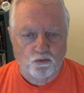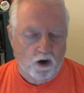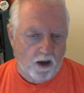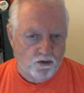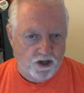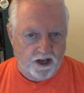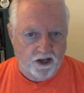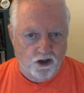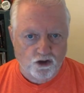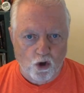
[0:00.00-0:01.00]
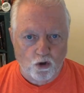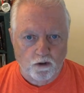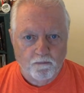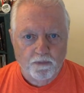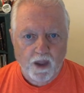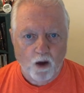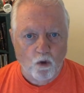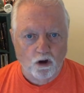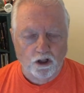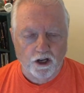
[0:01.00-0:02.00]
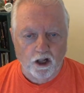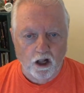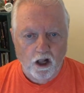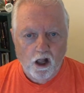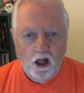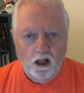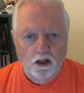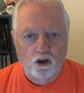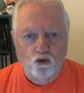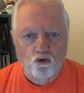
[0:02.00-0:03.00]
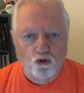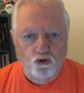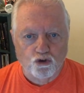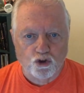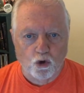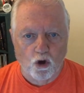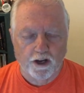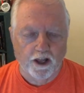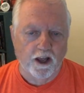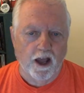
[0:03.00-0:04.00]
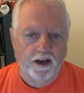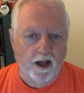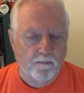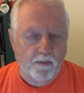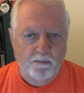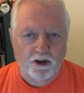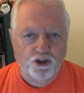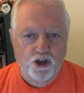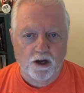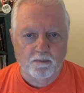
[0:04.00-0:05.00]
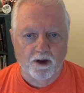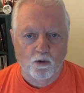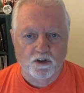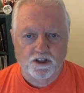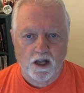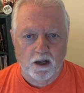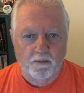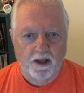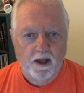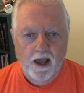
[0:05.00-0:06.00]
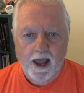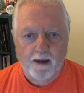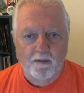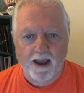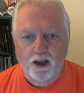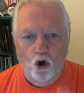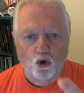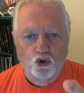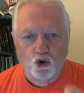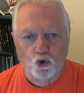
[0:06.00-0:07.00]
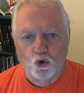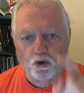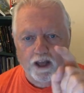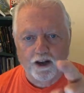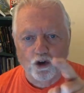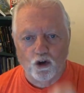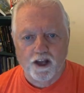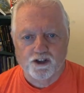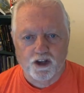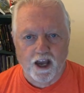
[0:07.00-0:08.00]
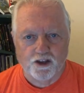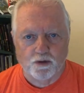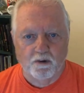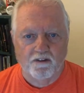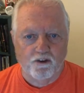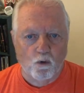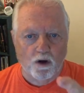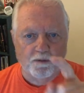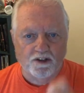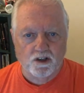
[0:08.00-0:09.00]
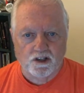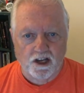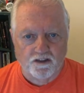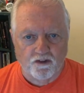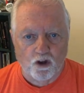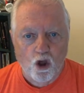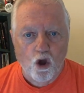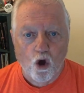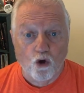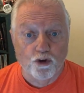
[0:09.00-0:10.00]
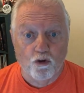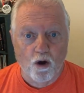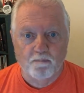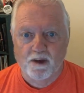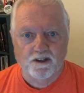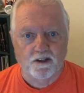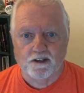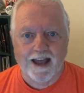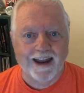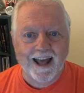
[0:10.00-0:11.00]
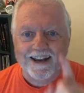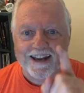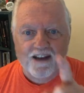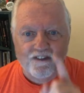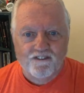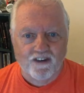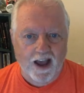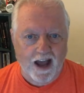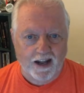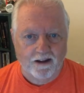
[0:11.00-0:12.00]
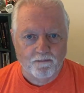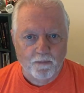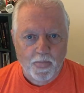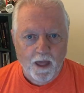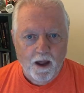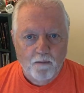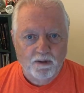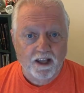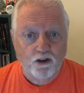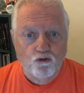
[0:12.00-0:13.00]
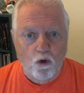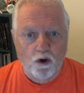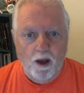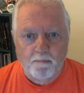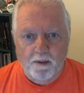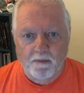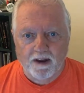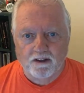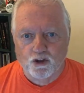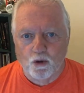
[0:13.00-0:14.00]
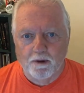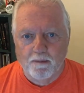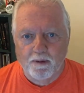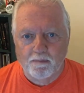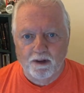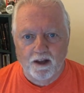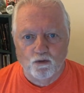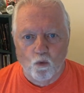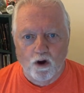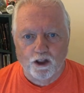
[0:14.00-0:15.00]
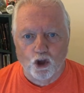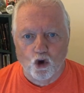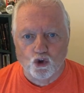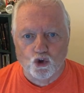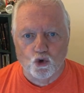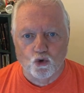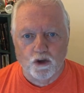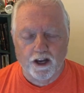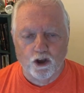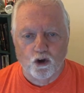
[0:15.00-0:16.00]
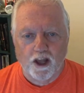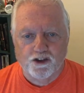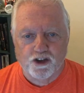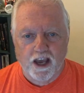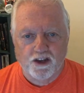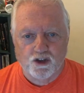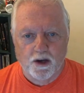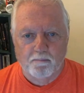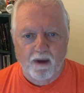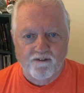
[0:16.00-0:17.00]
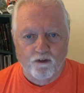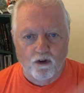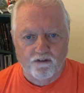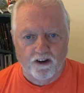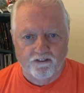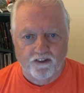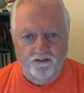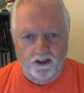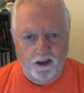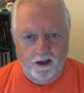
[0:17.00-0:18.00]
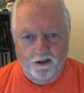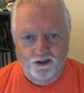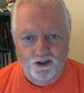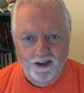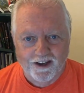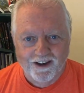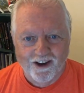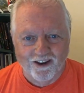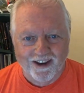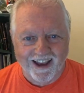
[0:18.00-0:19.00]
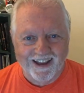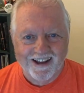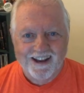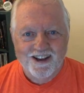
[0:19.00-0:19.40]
When I was 8 years old, I worked in a little grocery store, and I remember the gentleman always telling me, hey Mike, go to school, get a good education, but if you want to be successful, own your own business. And I never forgot it. But then growing up, I met so many people that wanted to go to school, get a good education, and pay for it for the 50 years. Okay?